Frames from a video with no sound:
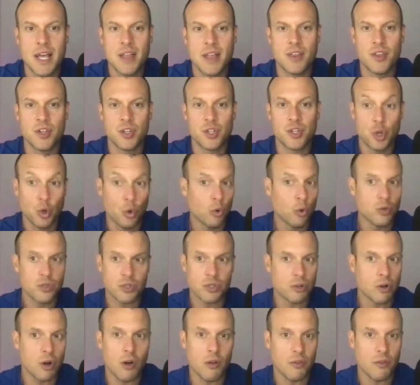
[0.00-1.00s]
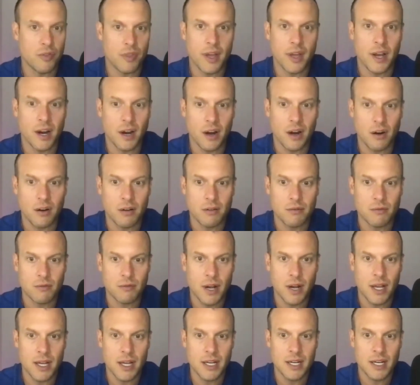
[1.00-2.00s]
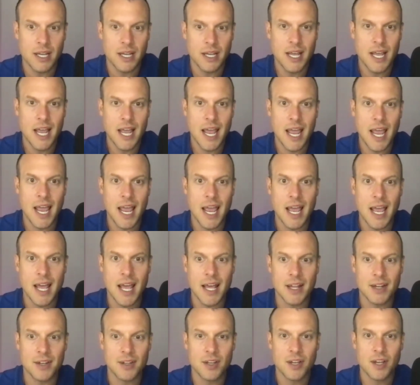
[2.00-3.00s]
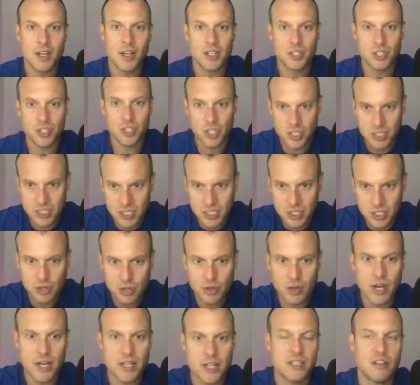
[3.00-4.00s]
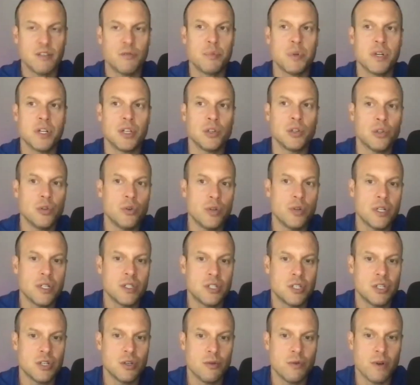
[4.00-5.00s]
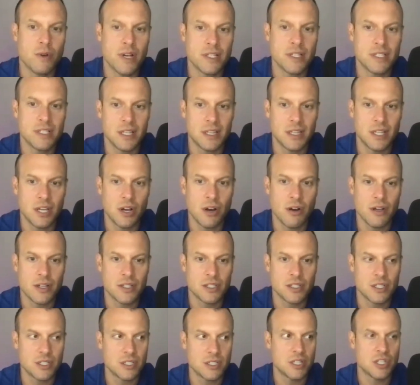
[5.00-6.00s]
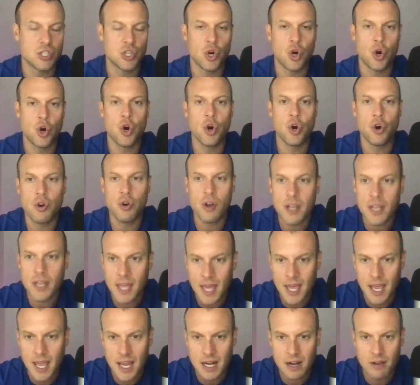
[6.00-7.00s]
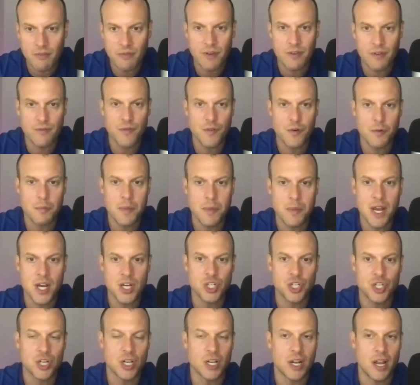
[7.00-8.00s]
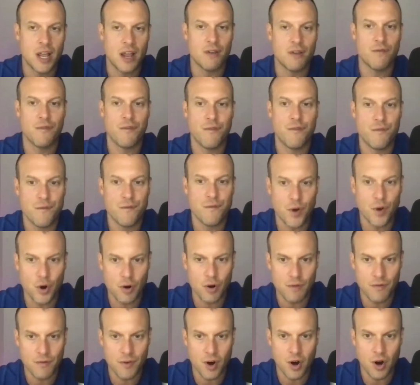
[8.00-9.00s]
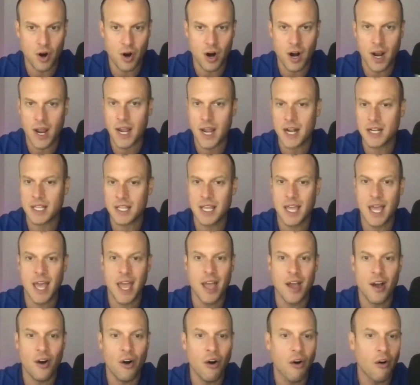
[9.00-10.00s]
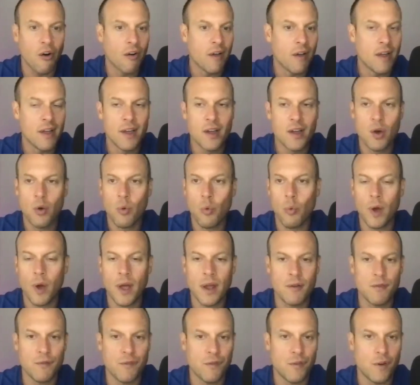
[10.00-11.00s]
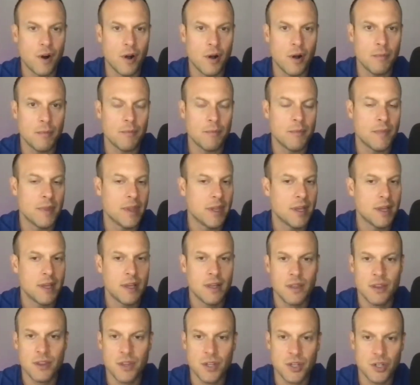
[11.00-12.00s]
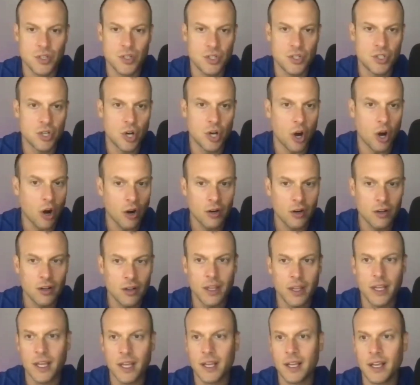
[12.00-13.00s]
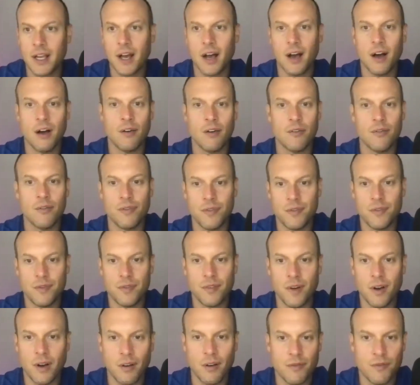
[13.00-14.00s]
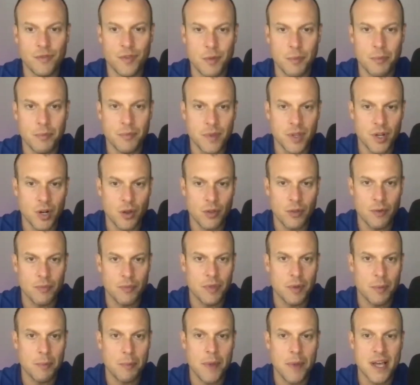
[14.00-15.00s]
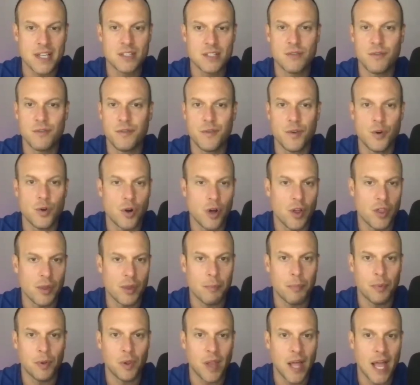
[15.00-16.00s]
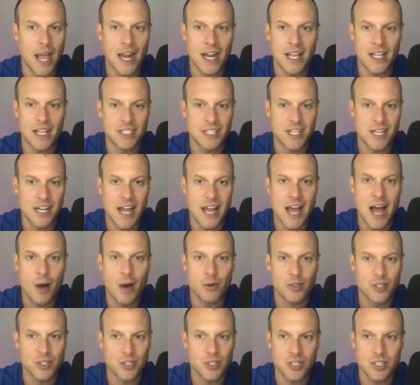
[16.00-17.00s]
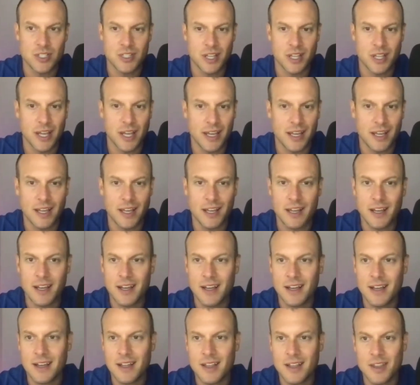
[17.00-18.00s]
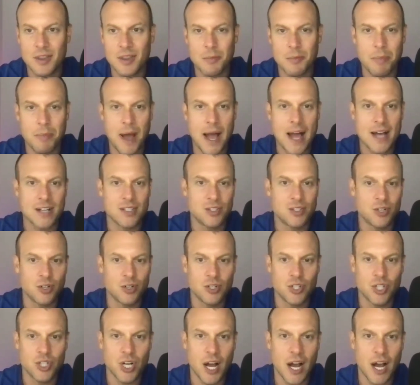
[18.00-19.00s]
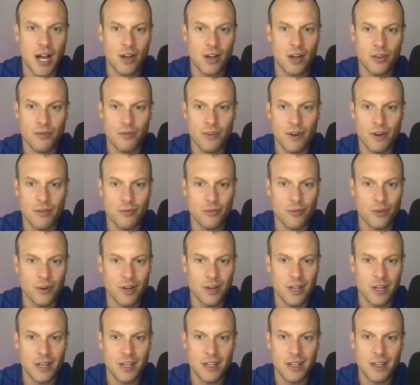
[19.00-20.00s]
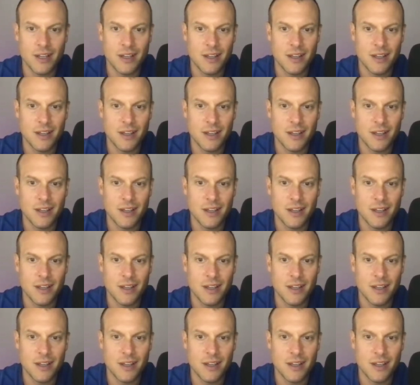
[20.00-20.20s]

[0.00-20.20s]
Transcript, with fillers: the tools are all there, right? And just as you guys have been alluding to, is that there is just this hurricane of information and fervor. And Kale went from the darling of of the you know the, the best food on the planet to now it's just like the bastard child of every